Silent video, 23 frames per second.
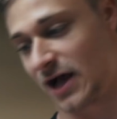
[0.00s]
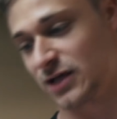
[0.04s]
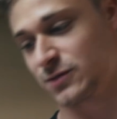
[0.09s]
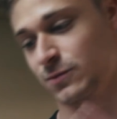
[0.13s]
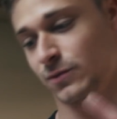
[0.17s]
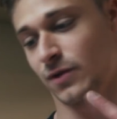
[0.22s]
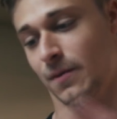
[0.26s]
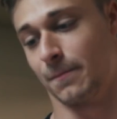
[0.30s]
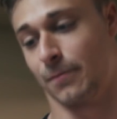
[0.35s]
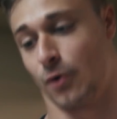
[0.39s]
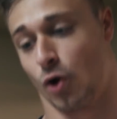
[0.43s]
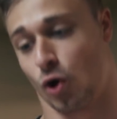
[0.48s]

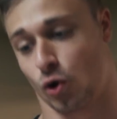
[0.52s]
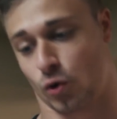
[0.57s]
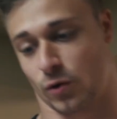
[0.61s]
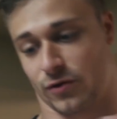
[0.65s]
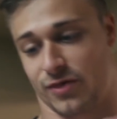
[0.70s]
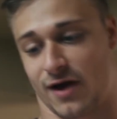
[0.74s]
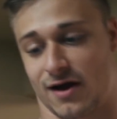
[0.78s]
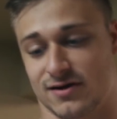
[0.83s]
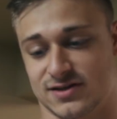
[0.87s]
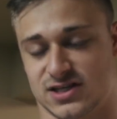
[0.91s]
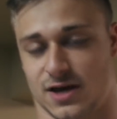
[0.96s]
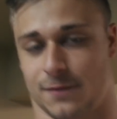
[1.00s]
Possible to bulk
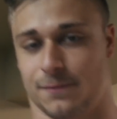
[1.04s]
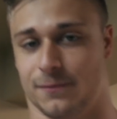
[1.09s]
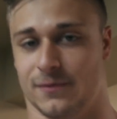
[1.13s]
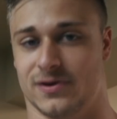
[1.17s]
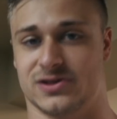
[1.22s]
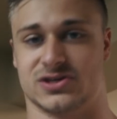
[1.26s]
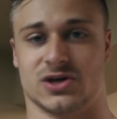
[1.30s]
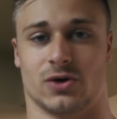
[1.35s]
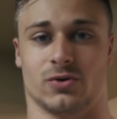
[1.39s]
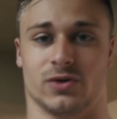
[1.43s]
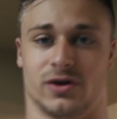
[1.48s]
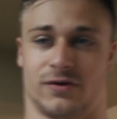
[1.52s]
without
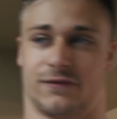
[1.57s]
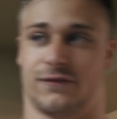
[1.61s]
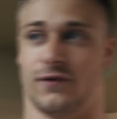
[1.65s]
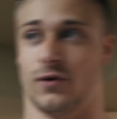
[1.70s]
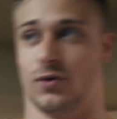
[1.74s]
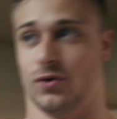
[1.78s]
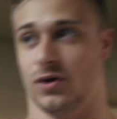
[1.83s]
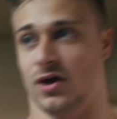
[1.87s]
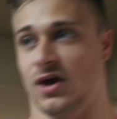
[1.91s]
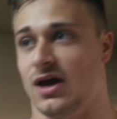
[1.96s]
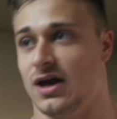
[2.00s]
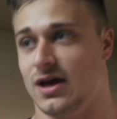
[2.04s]
supplements, only
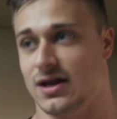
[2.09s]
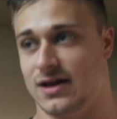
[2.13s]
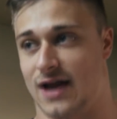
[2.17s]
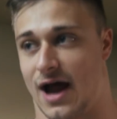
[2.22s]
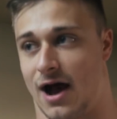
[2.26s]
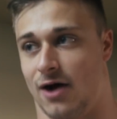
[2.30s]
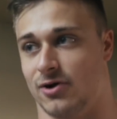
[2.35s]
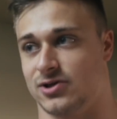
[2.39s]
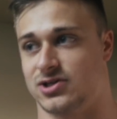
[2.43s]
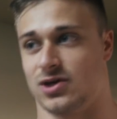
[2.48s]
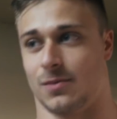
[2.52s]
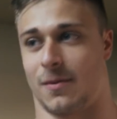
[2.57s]
food.
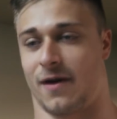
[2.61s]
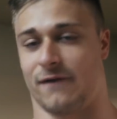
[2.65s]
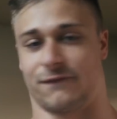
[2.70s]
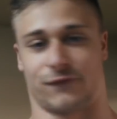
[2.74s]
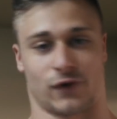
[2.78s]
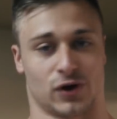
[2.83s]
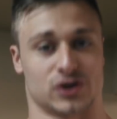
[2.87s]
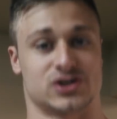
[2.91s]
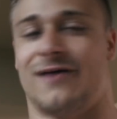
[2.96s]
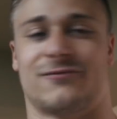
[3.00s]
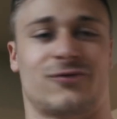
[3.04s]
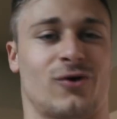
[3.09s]
Now, so my
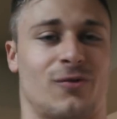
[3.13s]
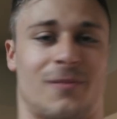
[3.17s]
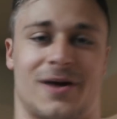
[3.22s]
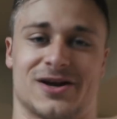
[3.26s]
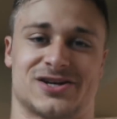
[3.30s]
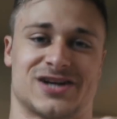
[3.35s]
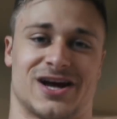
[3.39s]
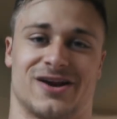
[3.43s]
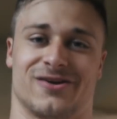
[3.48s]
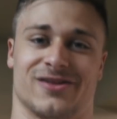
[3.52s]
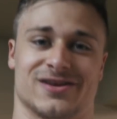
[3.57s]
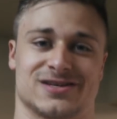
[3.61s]
first, I've told my
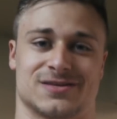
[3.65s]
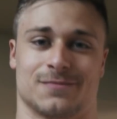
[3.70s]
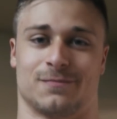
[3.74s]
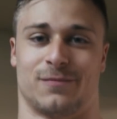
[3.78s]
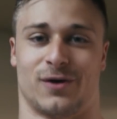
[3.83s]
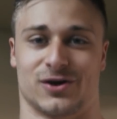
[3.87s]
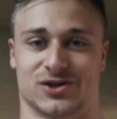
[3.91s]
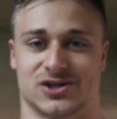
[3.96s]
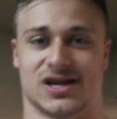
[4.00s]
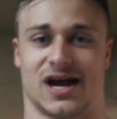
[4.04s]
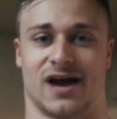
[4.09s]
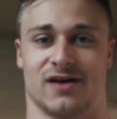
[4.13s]
channel this a
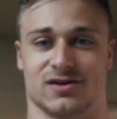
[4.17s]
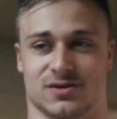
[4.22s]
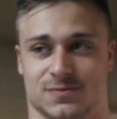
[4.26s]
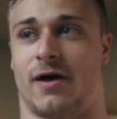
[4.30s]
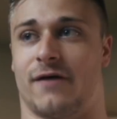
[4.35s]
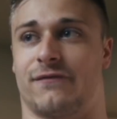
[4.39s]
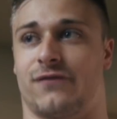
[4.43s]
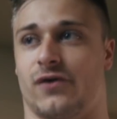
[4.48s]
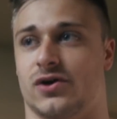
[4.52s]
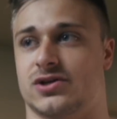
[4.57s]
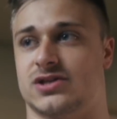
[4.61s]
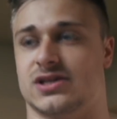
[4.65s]
bunch of times,
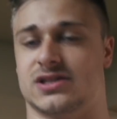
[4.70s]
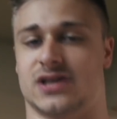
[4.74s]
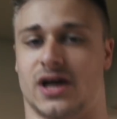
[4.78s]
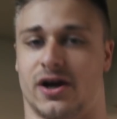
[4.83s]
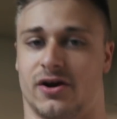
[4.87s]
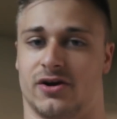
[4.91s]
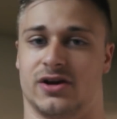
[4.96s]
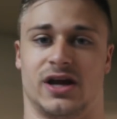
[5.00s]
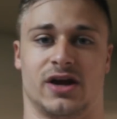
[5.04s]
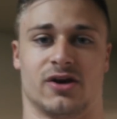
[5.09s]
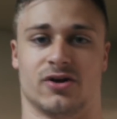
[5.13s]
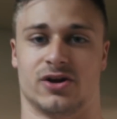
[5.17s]
my first
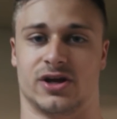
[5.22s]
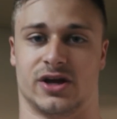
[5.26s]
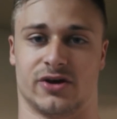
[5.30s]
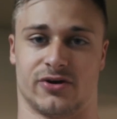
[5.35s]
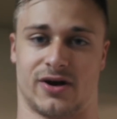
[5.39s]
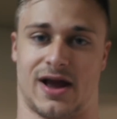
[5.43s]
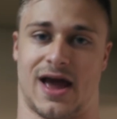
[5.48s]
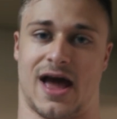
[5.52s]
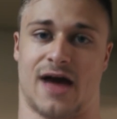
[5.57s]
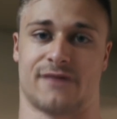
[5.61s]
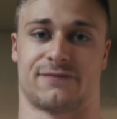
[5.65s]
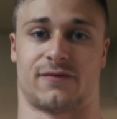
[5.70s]
entire year to year
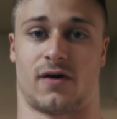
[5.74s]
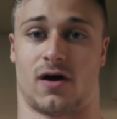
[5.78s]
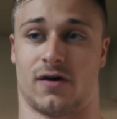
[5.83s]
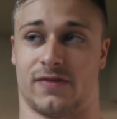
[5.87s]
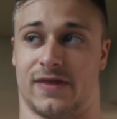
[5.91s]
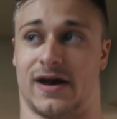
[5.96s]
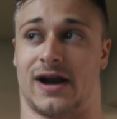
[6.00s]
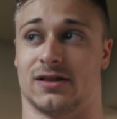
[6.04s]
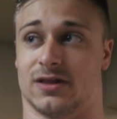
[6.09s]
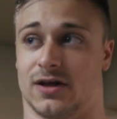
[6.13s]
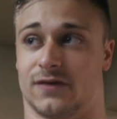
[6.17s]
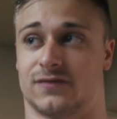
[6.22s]
and a half
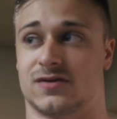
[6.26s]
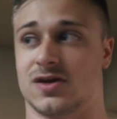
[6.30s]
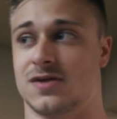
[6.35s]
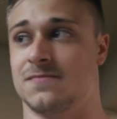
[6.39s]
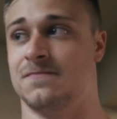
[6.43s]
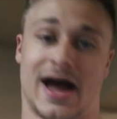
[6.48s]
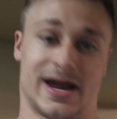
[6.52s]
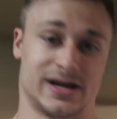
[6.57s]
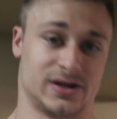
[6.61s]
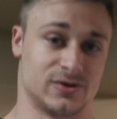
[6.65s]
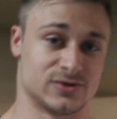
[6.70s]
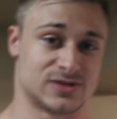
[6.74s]
that I
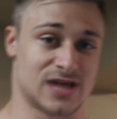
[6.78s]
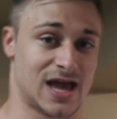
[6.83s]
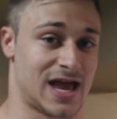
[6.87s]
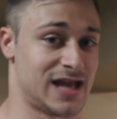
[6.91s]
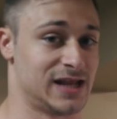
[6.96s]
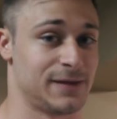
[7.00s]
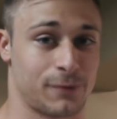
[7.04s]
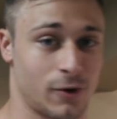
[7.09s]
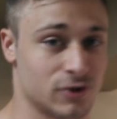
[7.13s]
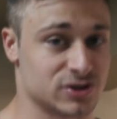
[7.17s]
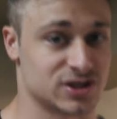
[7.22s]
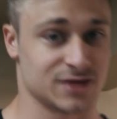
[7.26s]
lifted, I didn't use
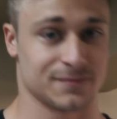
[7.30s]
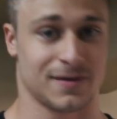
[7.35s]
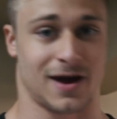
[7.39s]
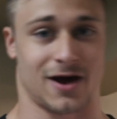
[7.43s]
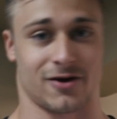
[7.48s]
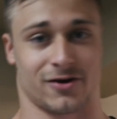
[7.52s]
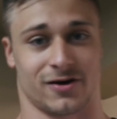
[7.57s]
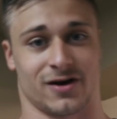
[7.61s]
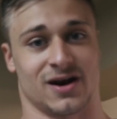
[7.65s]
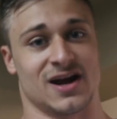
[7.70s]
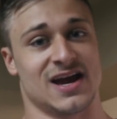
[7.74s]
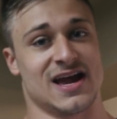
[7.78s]
any protein
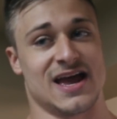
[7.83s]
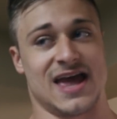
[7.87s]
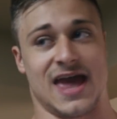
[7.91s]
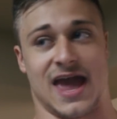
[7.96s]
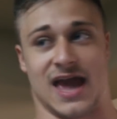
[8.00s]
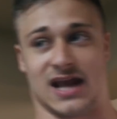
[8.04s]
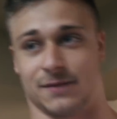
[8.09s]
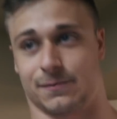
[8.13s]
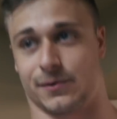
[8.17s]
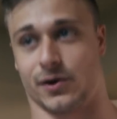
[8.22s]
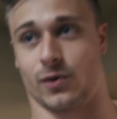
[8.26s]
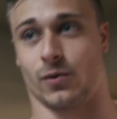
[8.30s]
powder,
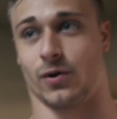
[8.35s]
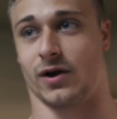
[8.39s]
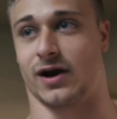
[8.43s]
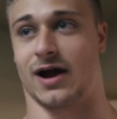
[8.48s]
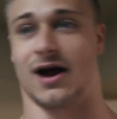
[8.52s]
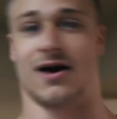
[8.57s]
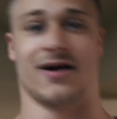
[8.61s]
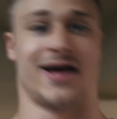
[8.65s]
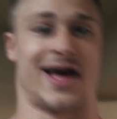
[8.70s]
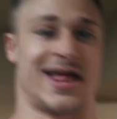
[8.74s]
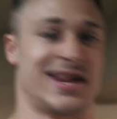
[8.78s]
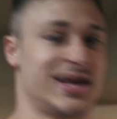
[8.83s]
any
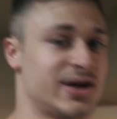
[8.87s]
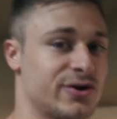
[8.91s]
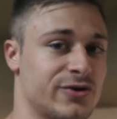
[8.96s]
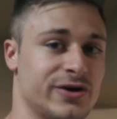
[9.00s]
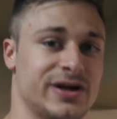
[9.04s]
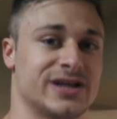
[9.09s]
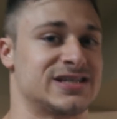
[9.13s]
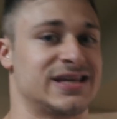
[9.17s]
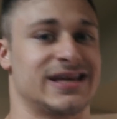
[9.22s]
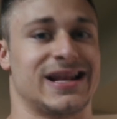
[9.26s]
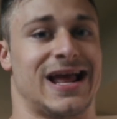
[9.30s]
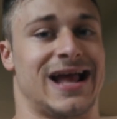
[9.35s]
pre-workout, any
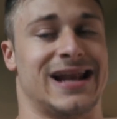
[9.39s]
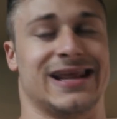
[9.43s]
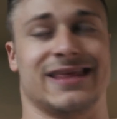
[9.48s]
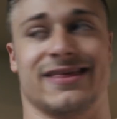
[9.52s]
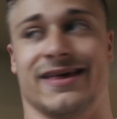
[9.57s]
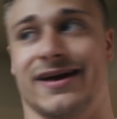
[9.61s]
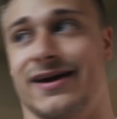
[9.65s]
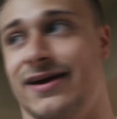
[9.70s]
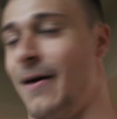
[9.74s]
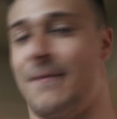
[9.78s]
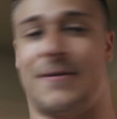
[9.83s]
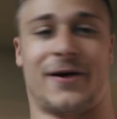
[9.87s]
creatine,
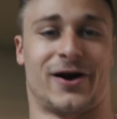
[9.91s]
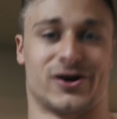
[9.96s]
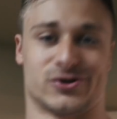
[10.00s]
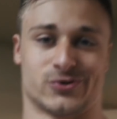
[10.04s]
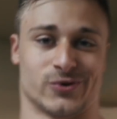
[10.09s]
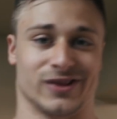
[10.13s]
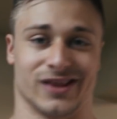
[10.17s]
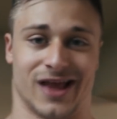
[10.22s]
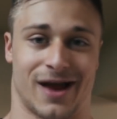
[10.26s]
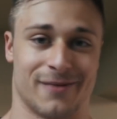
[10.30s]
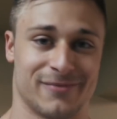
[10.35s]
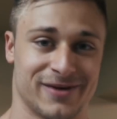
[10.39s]
anything. My parents
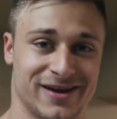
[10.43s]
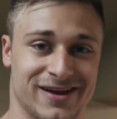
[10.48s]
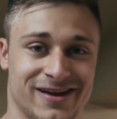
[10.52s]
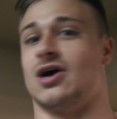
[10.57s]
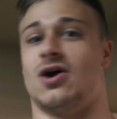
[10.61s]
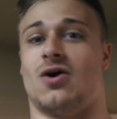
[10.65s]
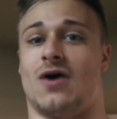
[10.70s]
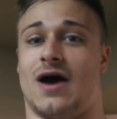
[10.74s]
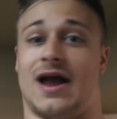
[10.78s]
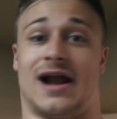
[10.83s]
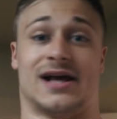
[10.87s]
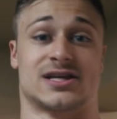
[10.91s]
wouldn't let me,
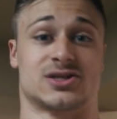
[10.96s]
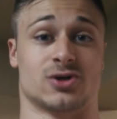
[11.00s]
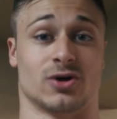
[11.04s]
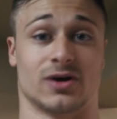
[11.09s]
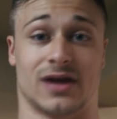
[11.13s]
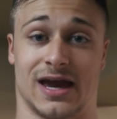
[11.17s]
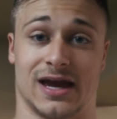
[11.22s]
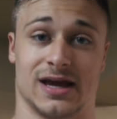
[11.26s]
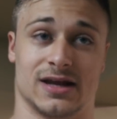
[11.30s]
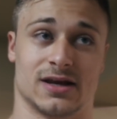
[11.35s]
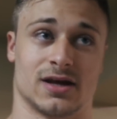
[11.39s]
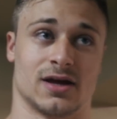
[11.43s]
so, and I still
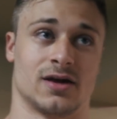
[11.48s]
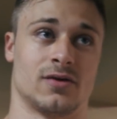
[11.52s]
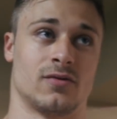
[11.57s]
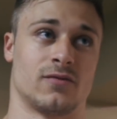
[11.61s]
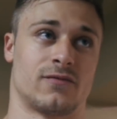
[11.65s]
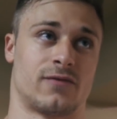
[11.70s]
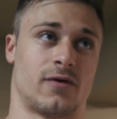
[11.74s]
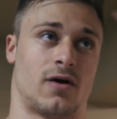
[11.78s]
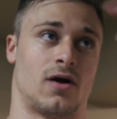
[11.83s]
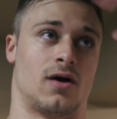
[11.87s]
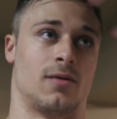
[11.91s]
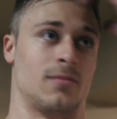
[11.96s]
gained
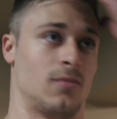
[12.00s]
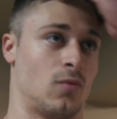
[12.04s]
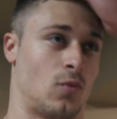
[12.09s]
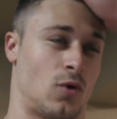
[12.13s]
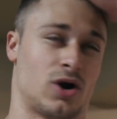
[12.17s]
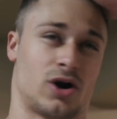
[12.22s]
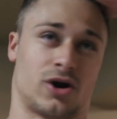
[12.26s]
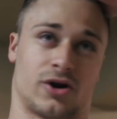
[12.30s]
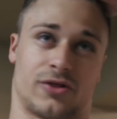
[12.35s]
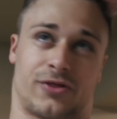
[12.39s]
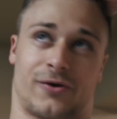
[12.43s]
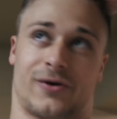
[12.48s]
from
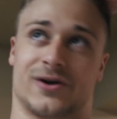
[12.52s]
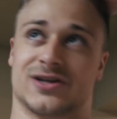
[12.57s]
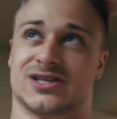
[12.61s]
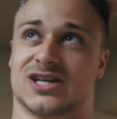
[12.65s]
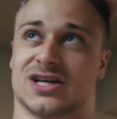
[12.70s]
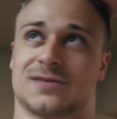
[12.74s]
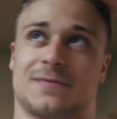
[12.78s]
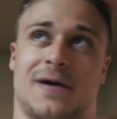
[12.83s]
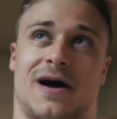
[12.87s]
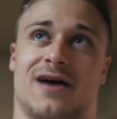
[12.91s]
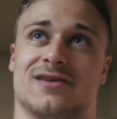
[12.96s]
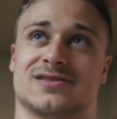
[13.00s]

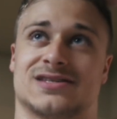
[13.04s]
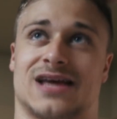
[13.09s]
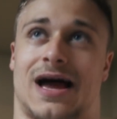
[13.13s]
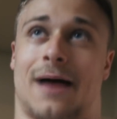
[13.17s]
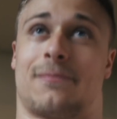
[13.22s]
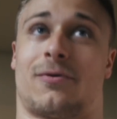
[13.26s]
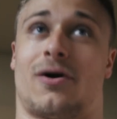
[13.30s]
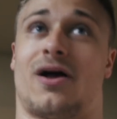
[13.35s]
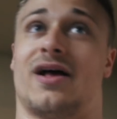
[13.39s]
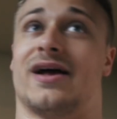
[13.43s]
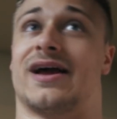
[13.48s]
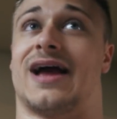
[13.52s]
136 pounds, I
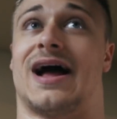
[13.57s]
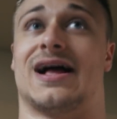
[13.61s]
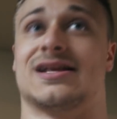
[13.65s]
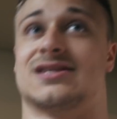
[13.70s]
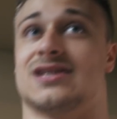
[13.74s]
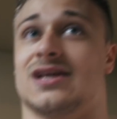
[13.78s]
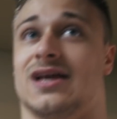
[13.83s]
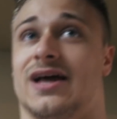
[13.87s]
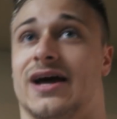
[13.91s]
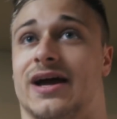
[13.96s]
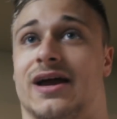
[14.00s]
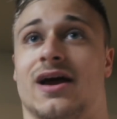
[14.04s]
probably got
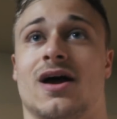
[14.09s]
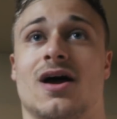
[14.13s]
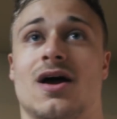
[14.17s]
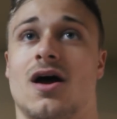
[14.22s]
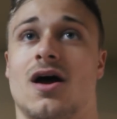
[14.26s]
to like